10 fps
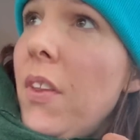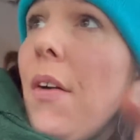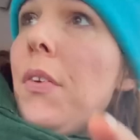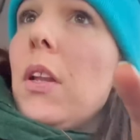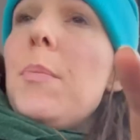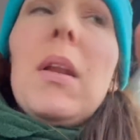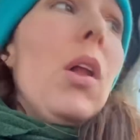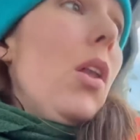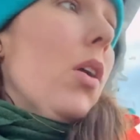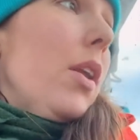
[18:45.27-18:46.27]
definitely been
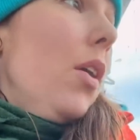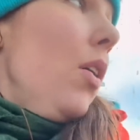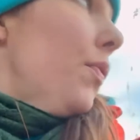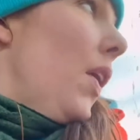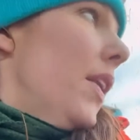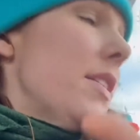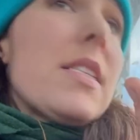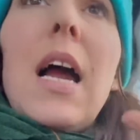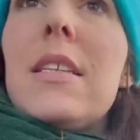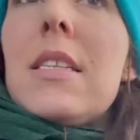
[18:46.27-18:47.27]
on long enough and it's
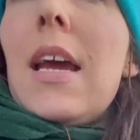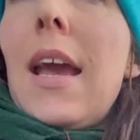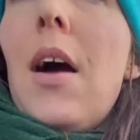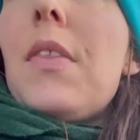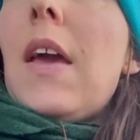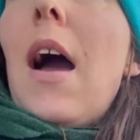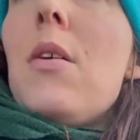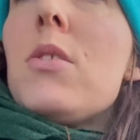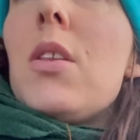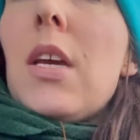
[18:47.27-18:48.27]
starting to take out the
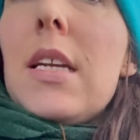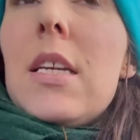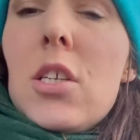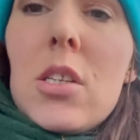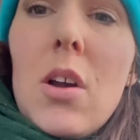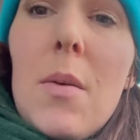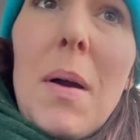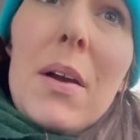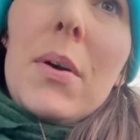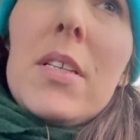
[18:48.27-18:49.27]
cows and the conditions going
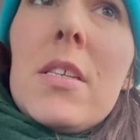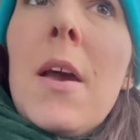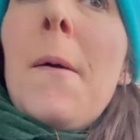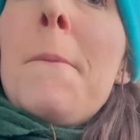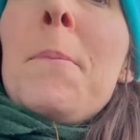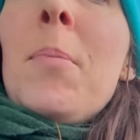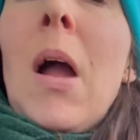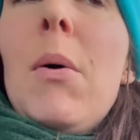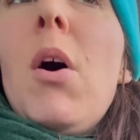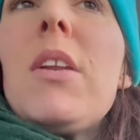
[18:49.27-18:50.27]
backwards.
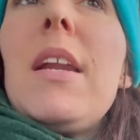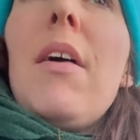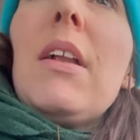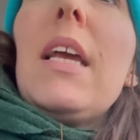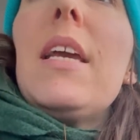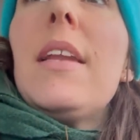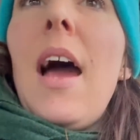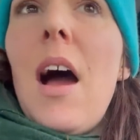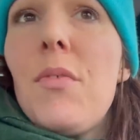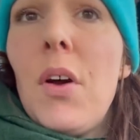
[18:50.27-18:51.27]
Now ordinarily you'd
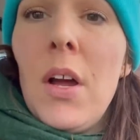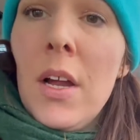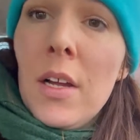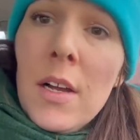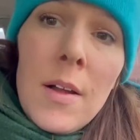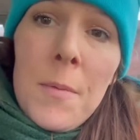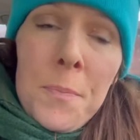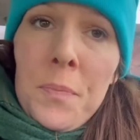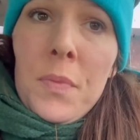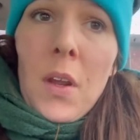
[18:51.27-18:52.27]
have
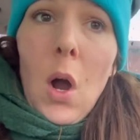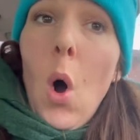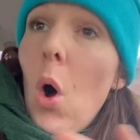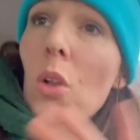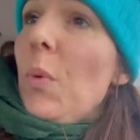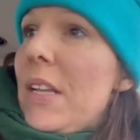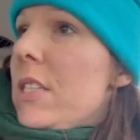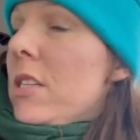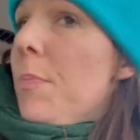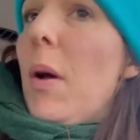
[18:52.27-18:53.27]
all
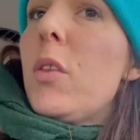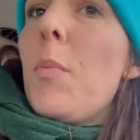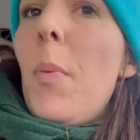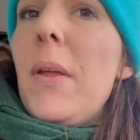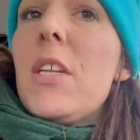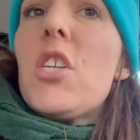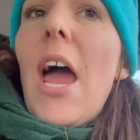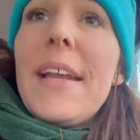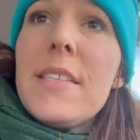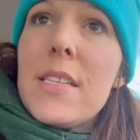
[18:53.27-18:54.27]
winter to build them up in the
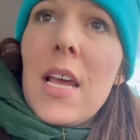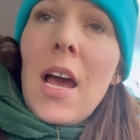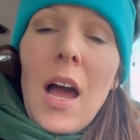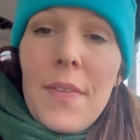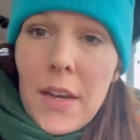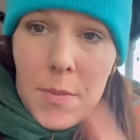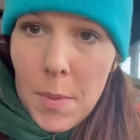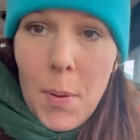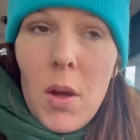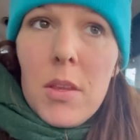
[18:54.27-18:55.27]
sheds and then you'd be
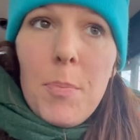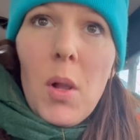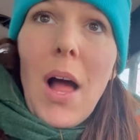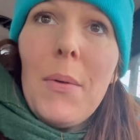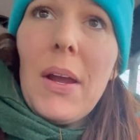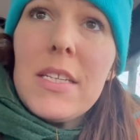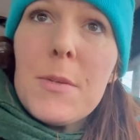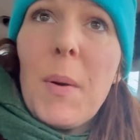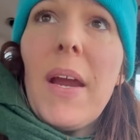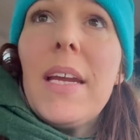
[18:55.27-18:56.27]
putting the bull out in
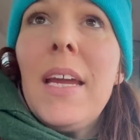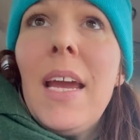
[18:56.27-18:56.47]
spring